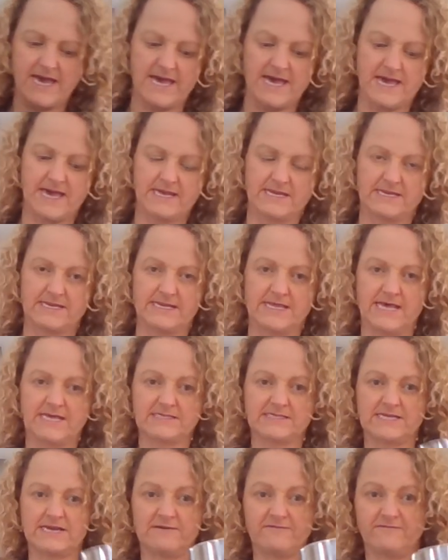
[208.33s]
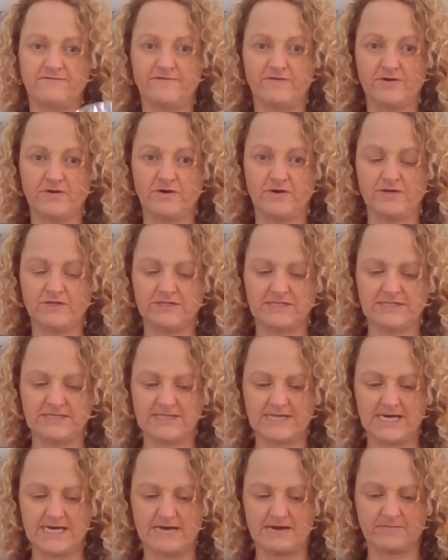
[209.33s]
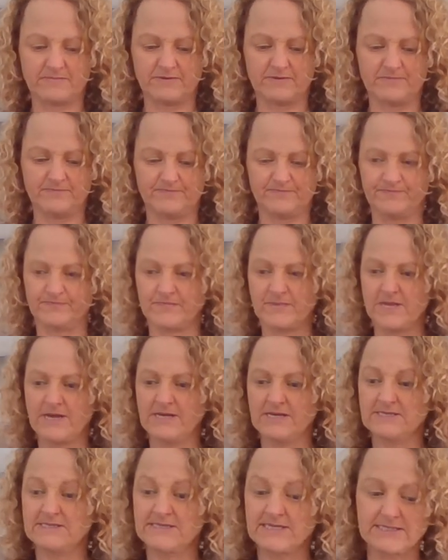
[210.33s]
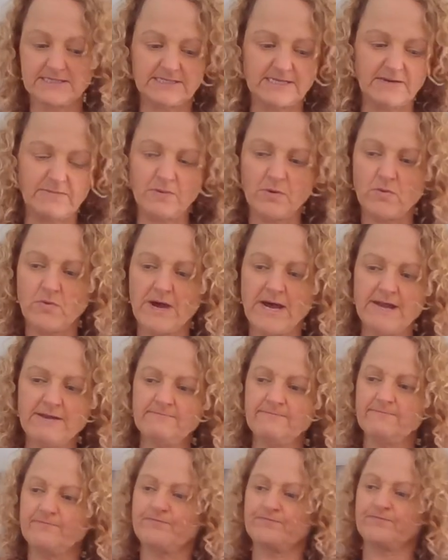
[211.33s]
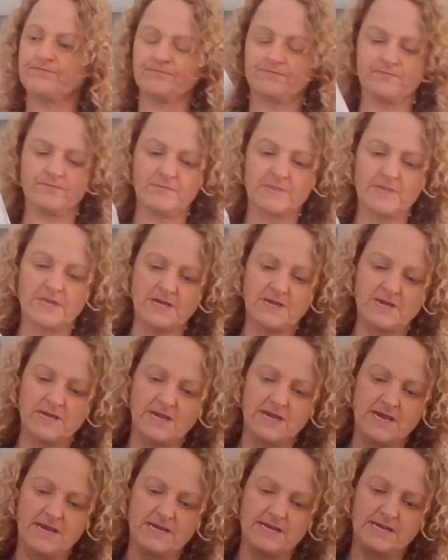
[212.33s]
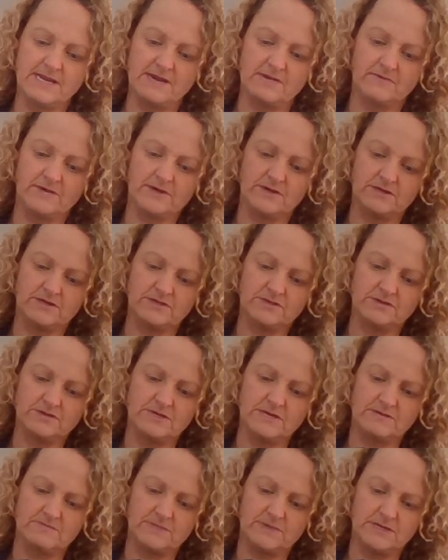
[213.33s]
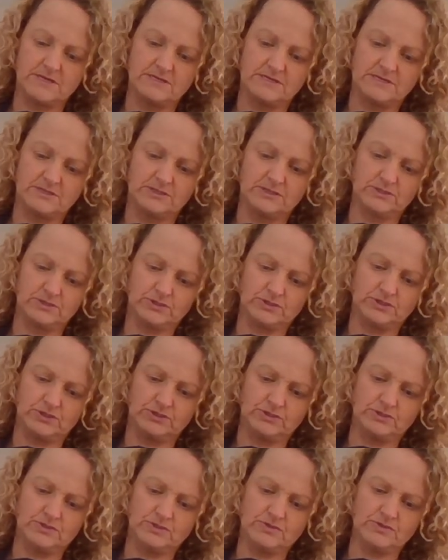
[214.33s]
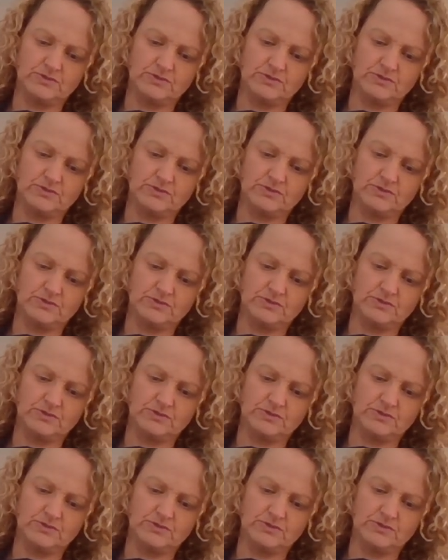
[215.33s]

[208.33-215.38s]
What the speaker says: And that's our first cup. So that's number 1. And now we're going to do number 2.